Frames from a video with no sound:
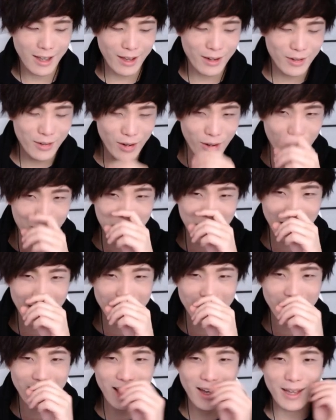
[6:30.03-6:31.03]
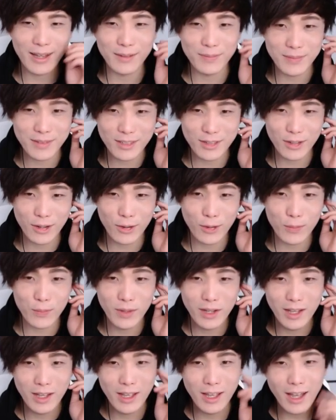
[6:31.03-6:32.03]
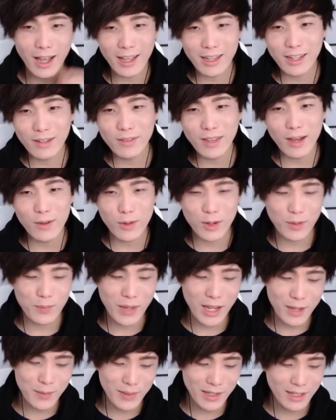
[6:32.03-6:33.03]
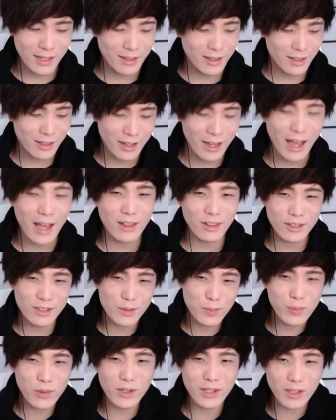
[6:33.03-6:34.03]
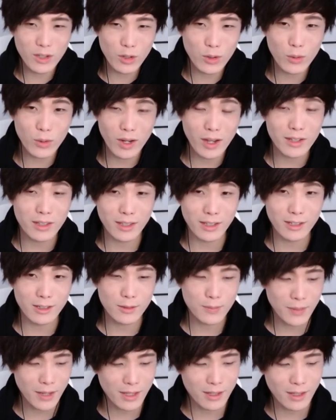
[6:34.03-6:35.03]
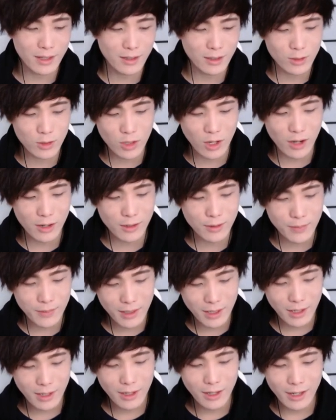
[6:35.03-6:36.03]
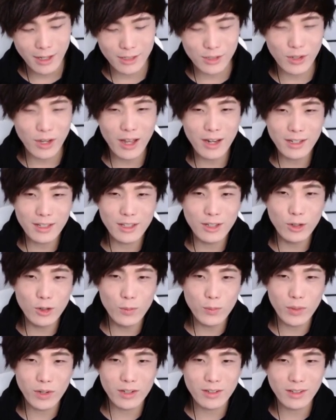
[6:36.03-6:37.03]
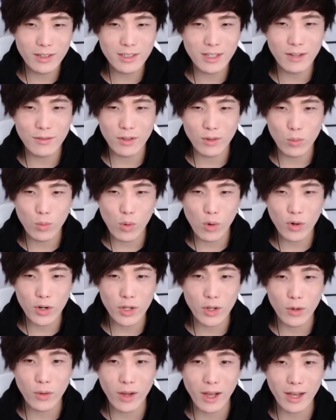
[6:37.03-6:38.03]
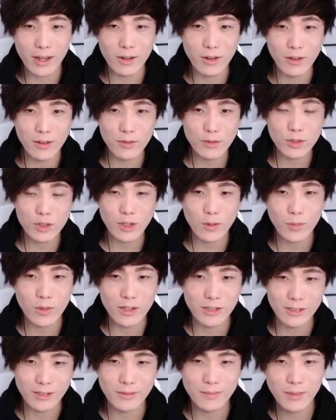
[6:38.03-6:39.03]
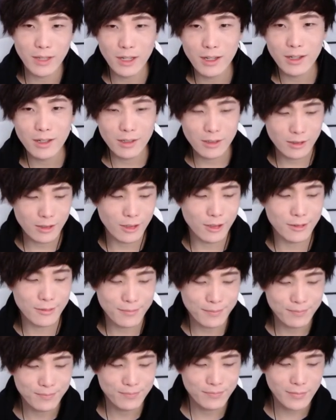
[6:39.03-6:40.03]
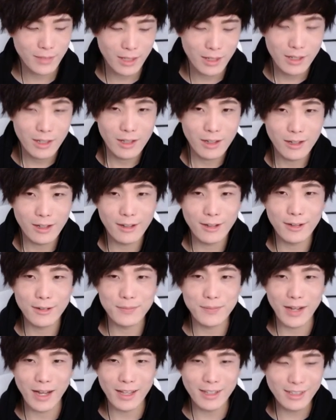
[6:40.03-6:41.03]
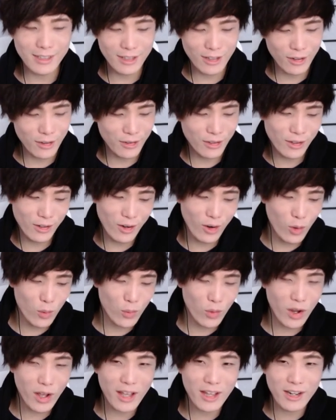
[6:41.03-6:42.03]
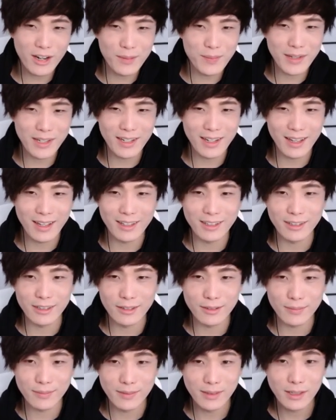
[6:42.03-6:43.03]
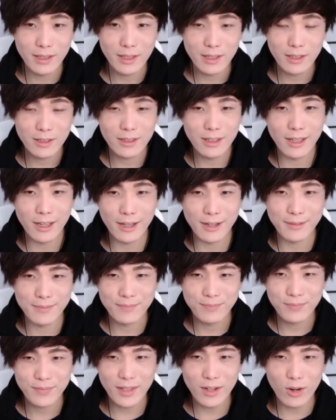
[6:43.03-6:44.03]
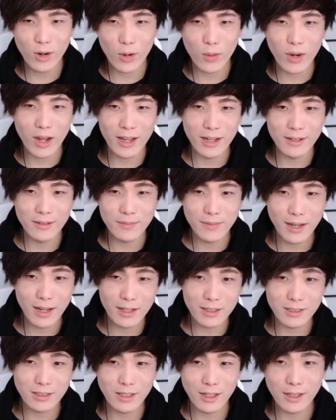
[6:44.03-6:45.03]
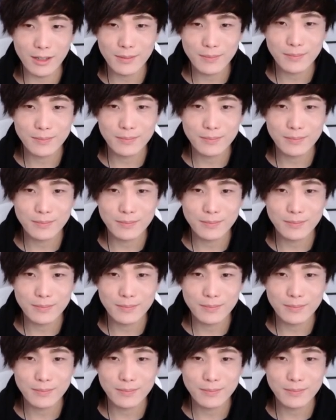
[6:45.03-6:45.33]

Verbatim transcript: I don't know about that. So I give that one a maybe. The cat looks pretty cute, I think. And then the duck is kind of cute, but it does have a Wario hat on for some reason. So um, I think they're they're all right. I mean, I did, yeah, they're all right. I'd say.